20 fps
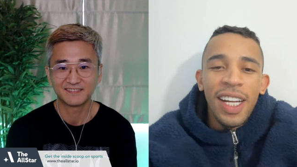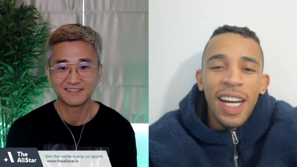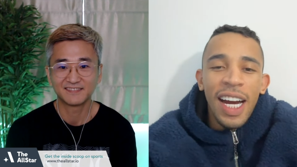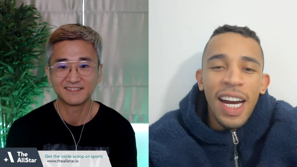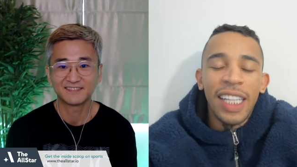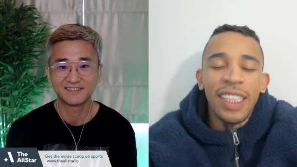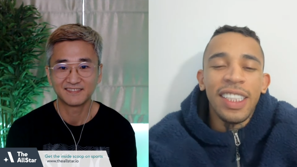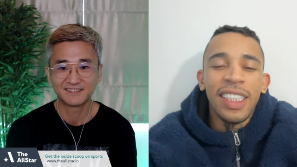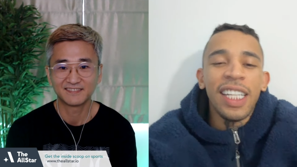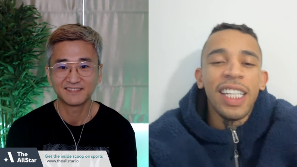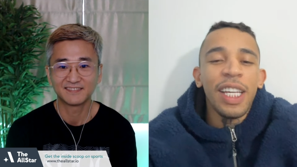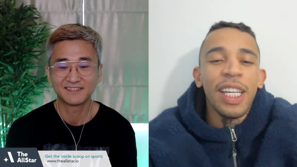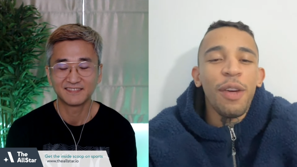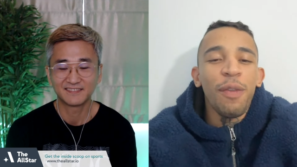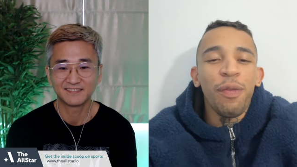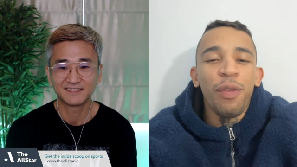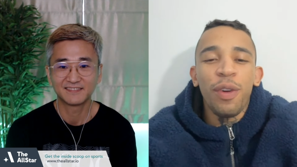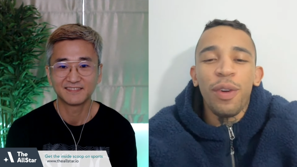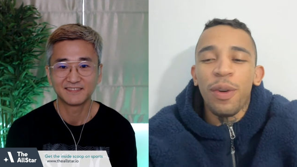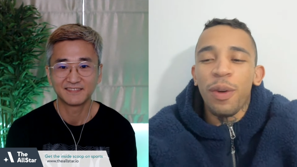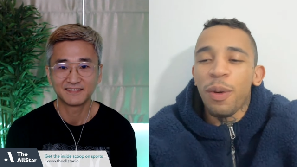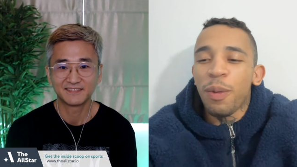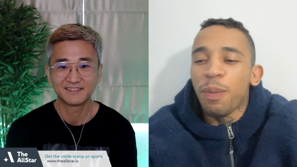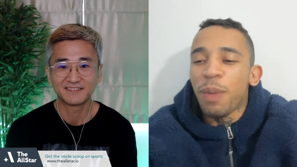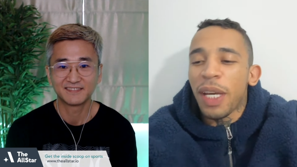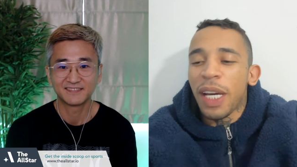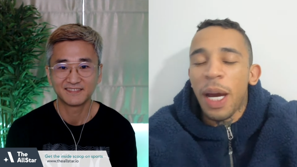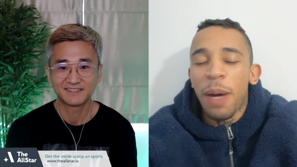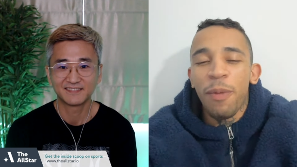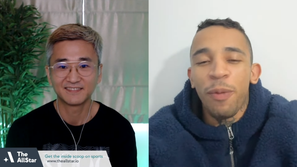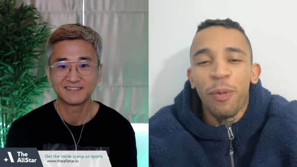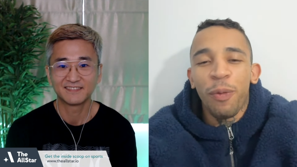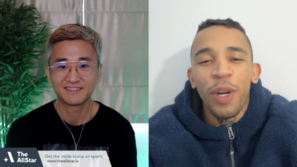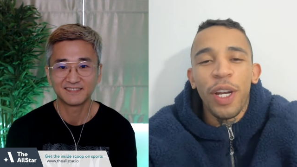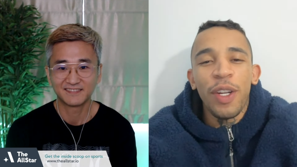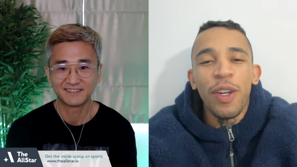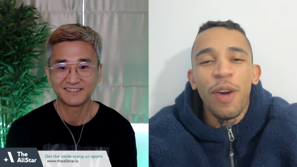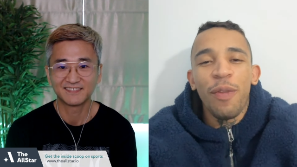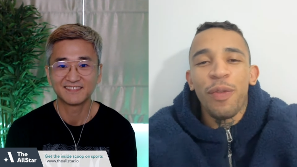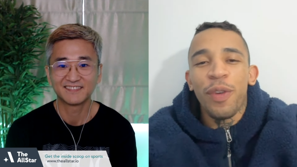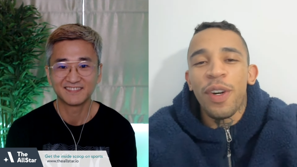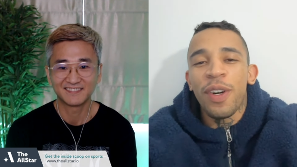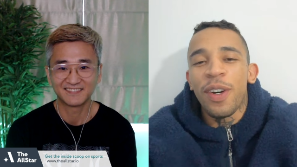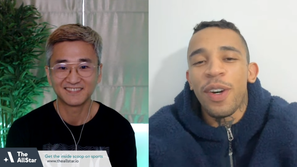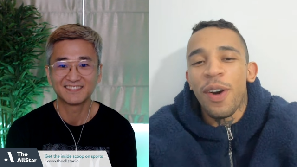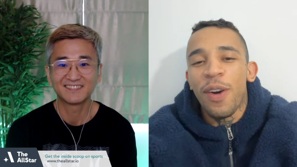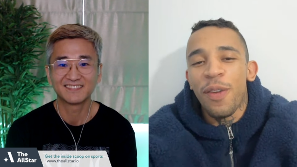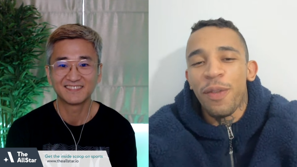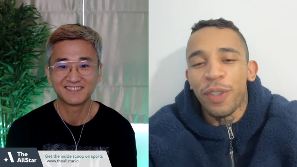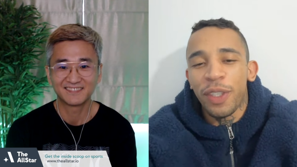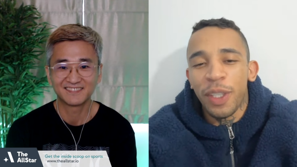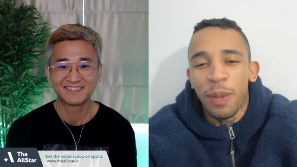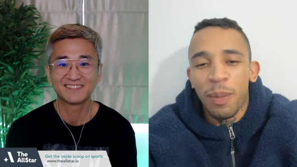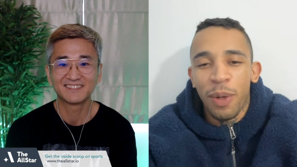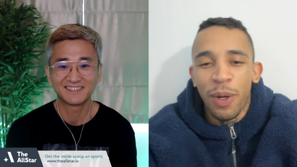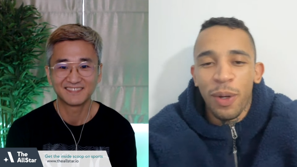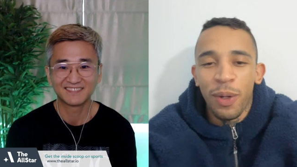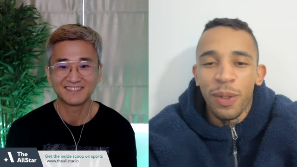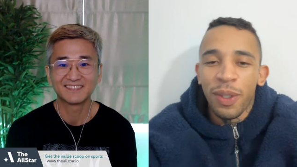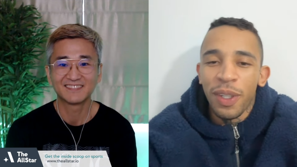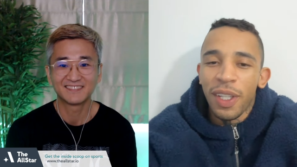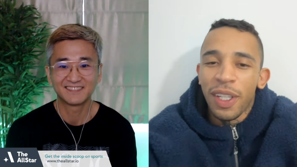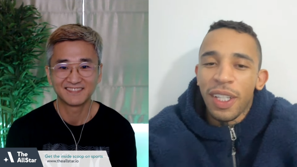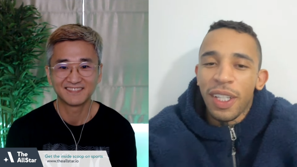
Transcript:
Speaker 1: I think if you become friend of uncomfortable,